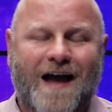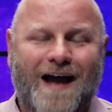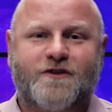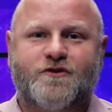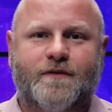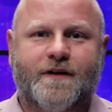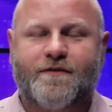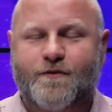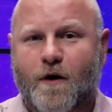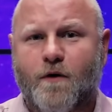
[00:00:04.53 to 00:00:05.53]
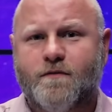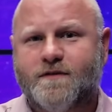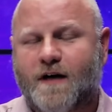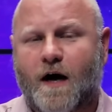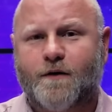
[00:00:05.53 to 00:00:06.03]
actually thrown
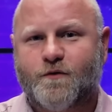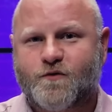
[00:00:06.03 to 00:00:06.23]
Donald